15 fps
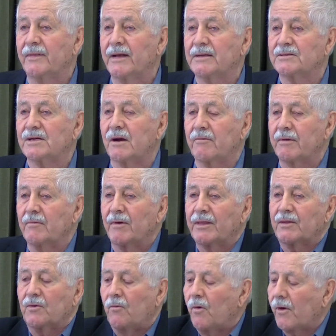and that's how we
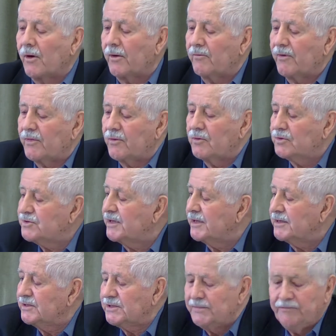went to war with those
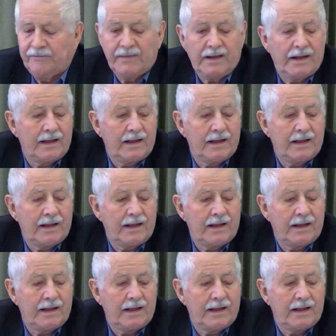things.